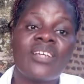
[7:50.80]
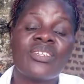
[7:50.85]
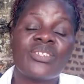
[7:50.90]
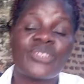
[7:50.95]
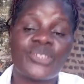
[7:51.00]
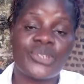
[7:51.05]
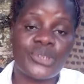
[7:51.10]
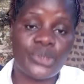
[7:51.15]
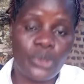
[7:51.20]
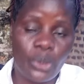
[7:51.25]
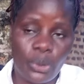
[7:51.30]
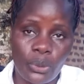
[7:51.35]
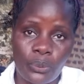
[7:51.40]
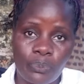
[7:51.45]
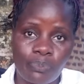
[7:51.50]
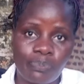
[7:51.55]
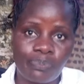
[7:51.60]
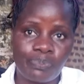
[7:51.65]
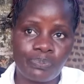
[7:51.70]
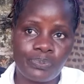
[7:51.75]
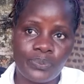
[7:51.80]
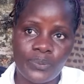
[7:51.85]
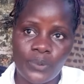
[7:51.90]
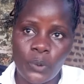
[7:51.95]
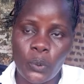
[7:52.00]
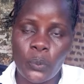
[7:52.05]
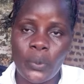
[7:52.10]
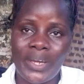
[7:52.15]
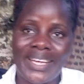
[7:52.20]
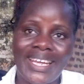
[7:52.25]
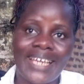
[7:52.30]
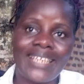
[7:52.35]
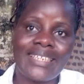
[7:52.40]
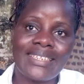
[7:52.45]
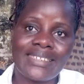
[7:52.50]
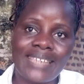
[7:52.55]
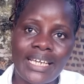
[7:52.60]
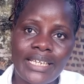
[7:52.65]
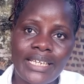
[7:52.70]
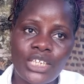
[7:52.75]
So when I
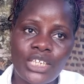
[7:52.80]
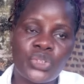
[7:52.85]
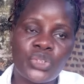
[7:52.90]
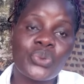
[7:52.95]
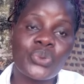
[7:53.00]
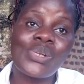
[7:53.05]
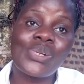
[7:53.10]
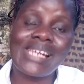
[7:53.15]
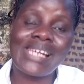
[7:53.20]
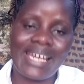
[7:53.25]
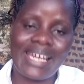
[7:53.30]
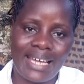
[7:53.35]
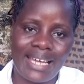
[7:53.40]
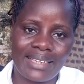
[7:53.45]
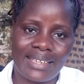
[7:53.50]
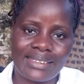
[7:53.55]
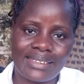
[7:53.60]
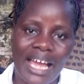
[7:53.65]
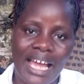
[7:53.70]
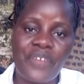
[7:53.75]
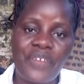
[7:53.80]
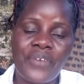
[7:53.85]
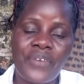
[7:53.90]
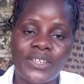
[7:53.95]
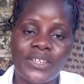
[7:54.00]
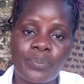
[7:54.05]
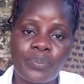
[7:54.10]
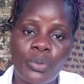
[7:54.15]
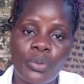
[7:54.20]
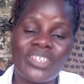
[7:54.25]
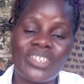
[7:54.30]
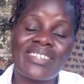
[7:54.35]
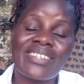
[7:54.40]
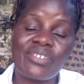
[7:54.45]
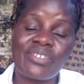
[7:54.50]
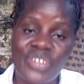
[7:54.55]
decided to do layers, I first brought